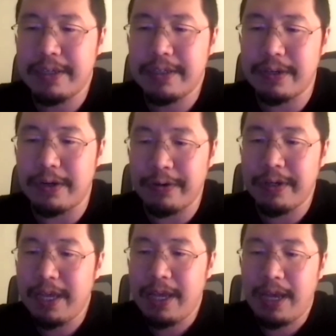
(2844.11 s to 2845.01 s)
So
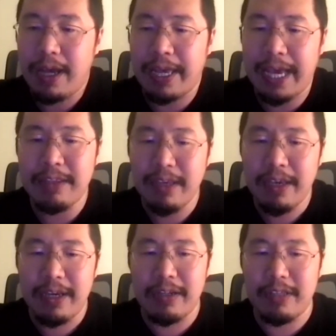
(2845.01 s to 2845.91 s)
again,
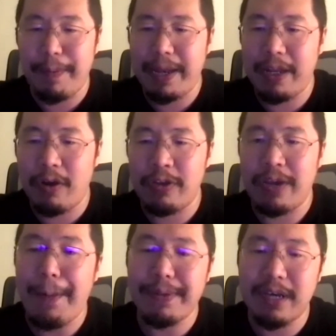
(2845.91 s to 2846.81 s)
depending on your
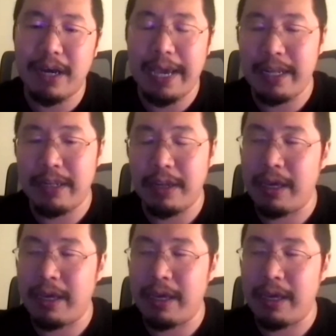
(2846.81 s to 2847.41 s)
appetite and